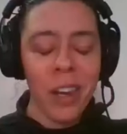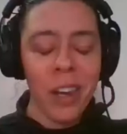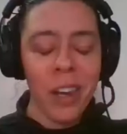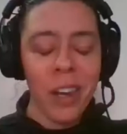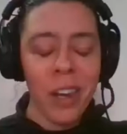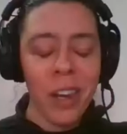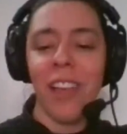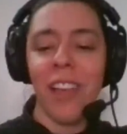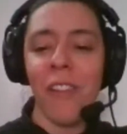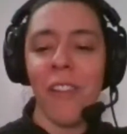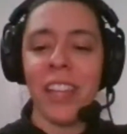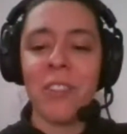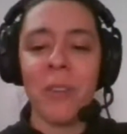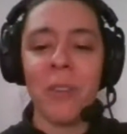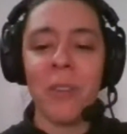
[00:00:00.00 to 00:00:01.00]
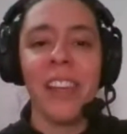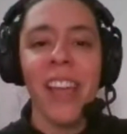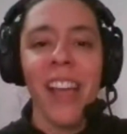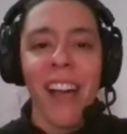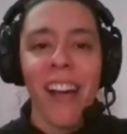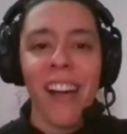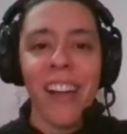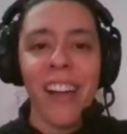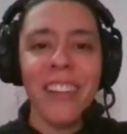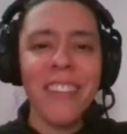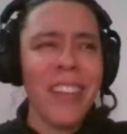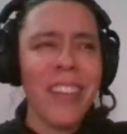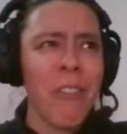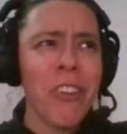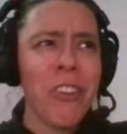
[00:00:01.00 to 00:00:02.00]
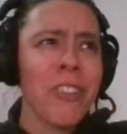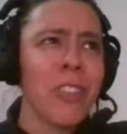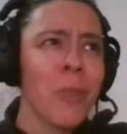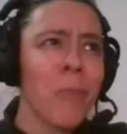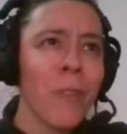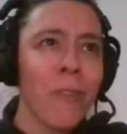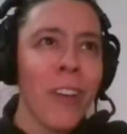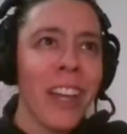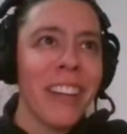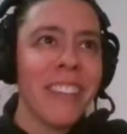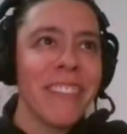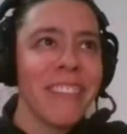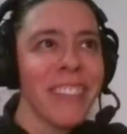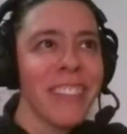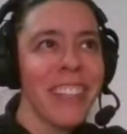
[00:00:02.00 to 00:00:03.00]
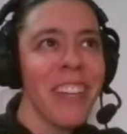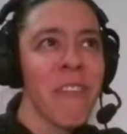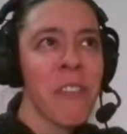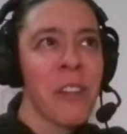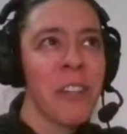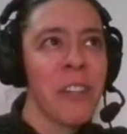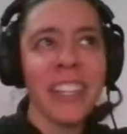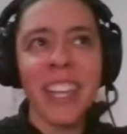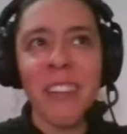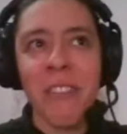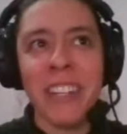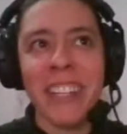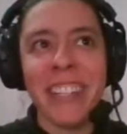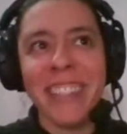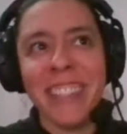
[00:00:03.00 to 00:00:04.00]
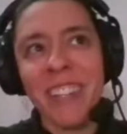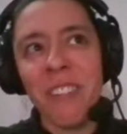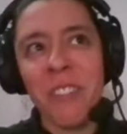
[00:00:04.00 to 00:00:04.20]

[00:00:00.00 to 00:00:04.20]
I love answering. Language is super fun. I love learning languages.